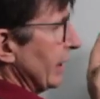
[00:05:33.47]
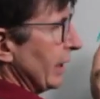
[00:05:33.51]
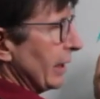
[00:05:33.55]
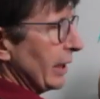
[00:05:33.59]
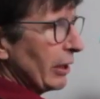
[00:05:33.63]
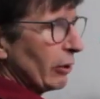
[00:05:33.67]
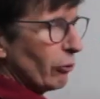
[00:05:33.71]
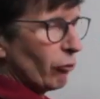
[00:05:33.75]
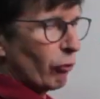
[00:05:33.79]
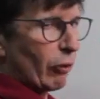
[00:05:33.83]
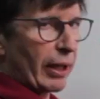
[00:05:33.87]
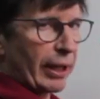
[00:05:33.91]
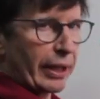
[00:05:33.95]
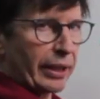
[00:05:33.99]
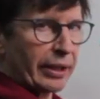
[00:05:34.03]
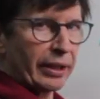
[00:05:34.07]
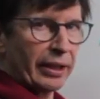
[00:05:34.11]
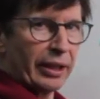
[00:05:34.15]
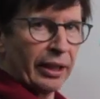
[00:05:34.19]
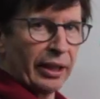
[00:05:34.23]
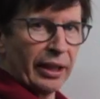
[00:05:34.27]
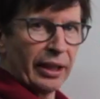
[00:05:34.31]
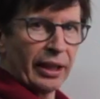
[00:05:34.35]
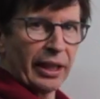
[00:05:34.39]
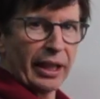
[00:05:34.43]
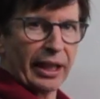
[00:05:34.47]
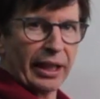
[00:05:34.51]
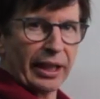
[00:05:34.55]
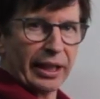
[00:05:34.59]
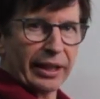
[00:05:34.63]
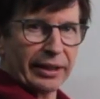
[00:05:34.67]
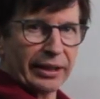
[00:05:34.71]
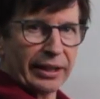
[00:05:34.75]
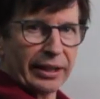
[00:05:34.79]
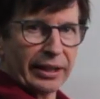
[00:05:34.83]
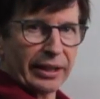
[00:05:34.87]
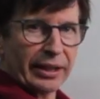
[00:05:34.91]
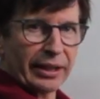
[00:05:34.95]
right
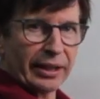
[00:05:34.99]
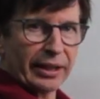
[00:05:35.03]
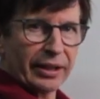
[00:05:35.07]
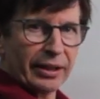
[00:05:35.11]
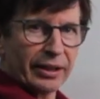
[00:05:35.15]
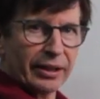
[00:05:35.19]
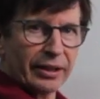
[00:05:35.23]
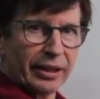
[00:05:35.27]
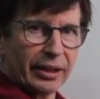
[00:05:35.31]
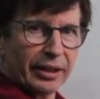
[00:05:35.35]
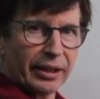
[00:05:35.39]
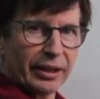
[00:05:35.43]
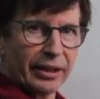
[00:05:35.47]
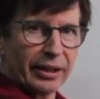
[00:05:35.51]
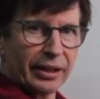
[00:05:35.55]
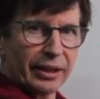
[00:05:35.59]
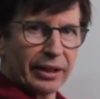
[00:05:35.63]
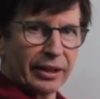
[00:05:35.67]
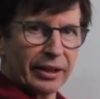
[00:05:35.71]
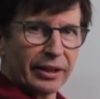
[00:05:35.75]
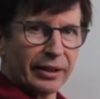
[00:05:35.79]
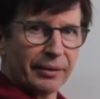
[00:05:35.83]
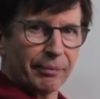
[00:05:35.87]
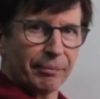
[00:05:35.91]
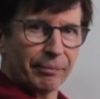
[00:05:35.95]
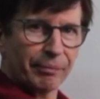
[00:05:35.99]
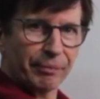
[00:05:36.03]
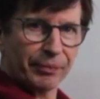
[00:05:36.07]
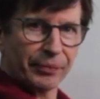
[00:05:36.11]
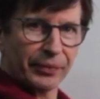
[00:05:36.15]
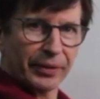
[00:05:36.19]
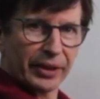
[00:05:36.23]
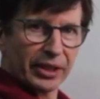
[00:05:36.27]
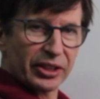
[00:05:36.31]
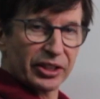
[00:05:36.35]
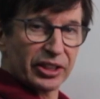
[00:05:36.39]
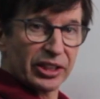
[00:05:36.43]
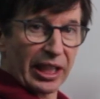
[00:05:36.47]
at the
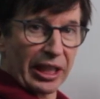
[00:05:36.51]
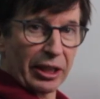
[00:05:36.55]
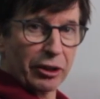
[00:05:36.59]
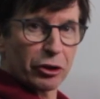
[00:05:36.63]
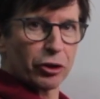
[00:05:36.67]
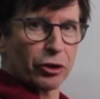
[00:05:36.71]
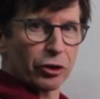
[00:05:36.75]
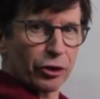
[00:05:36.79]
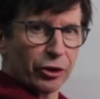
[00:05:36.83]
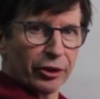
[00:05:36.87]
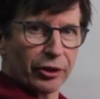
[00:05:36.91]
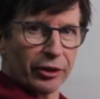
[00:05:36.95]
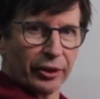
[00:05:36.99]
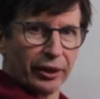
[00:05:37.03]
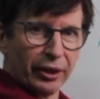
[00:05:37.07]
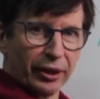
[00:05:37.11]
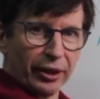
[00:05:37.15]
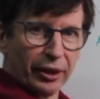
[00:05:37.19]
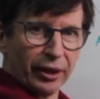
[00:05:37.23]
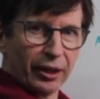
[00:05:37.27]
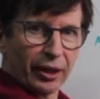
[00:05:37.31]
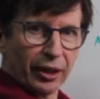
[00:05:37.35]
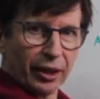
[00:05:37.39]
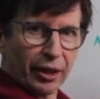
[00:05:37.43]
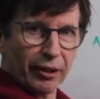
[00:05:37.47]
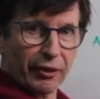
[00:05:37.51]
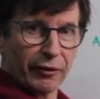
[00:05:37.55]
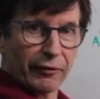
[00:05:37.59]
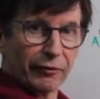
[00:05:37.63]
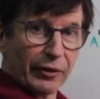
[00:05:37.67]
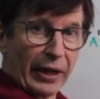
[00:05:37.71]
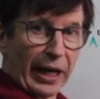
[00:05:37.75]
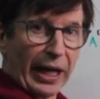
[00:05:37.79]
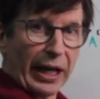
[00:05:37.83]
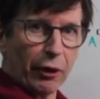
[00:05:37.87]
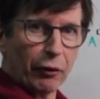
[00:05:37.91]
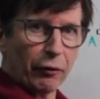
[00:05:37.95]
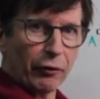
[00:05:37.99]
center of
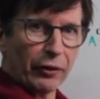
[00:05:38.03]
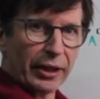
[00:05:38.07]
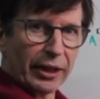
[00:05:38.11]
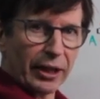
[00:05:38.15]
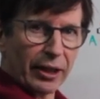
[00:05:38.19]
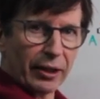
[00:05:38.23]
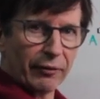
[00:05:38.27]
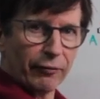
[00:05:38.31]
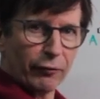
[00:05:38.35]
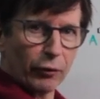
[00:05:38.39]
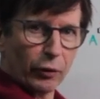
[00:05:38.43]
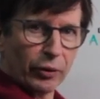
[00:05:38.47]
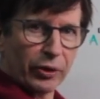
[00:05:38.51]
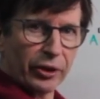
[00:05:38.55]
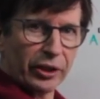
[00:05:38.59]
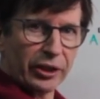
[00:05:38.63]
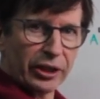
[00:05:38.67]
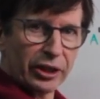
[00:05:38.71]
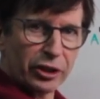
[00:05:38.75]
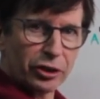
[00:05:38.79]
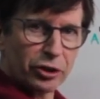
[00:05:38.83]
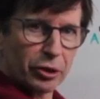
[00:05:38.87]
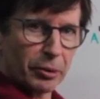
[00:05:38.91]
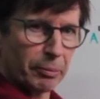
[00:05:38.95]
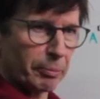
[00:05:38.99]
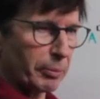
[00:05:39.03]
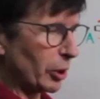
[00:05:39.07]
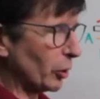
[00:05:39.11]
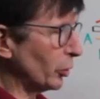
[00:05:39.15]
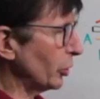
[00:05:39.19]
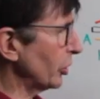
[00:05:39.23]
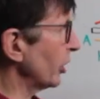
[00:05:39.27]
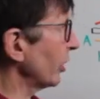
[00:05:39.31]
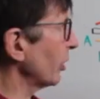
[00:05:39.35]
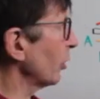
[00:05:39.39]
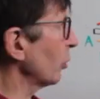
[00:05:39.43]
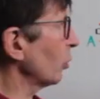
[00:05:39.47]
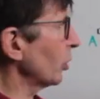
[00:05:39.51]
area for the
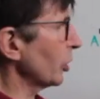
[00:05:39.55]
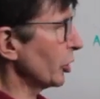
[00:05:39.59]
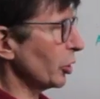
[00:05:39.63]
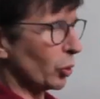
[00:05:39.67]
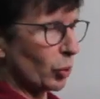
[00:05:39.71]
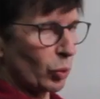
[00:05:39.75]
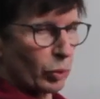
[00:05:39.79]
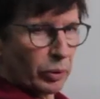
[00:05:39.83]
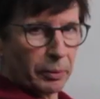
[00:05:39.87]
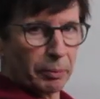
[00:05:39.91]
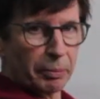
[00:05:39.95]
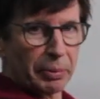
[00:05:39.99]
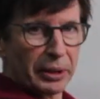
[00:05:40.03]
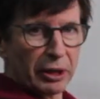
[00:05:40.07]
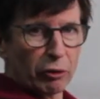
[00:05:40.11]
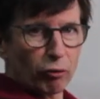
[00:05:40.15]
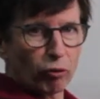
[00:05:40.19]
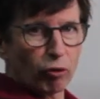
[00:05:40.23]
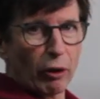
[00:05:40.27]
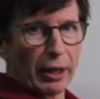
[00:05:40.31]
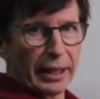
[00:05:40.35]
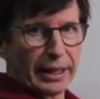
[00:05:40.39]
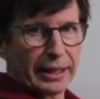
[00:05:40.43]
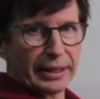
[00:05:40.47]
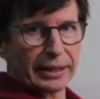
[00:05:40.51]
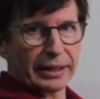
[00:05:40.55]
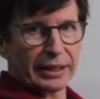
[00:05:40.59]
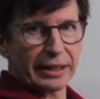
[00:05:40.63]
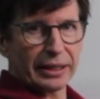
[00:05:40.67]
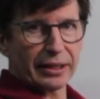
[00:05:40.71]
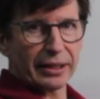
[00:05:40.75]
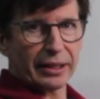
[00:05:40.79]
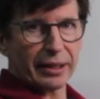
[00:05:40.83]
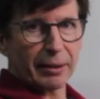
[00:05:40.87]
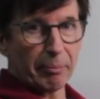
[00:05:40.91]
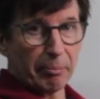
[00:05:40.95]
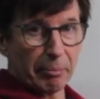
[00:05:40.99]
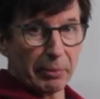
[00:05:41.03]
distribution, which would be right
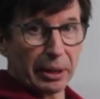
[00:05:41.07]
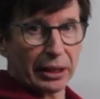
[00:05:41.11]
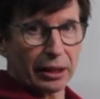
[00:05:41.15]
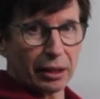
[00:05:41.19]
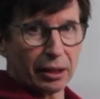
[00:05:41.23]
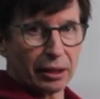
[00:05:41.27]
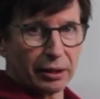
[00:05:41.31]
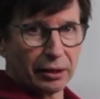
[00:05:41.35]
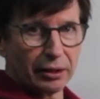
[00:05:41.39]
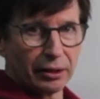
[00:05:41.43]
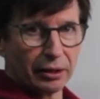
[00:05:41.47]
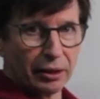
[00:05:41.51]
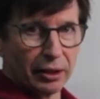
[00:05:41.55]
in the middle.